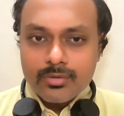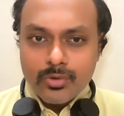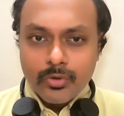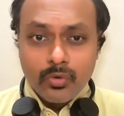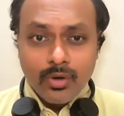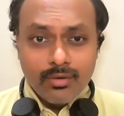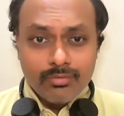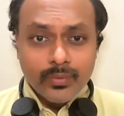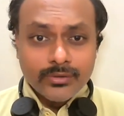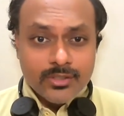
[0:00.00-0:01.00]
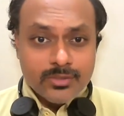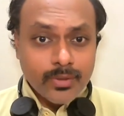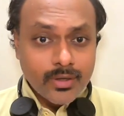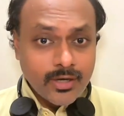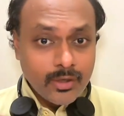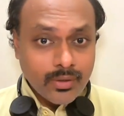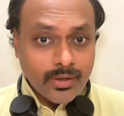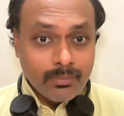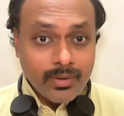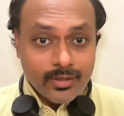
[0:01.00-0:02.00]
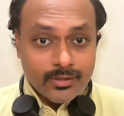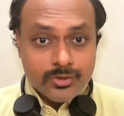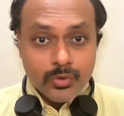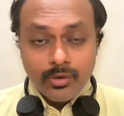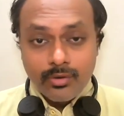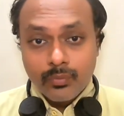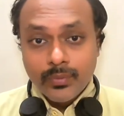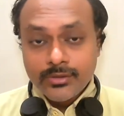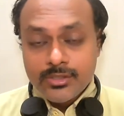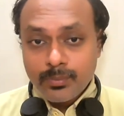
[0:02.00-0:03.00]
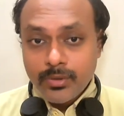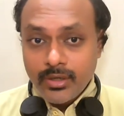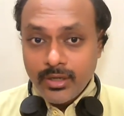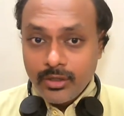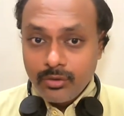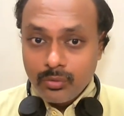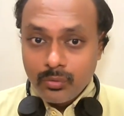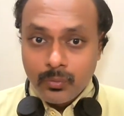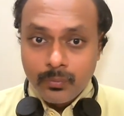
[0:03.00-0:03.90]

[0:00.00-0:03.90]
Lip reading: So you have questions pertaining to kinematics, you have questions pertaining to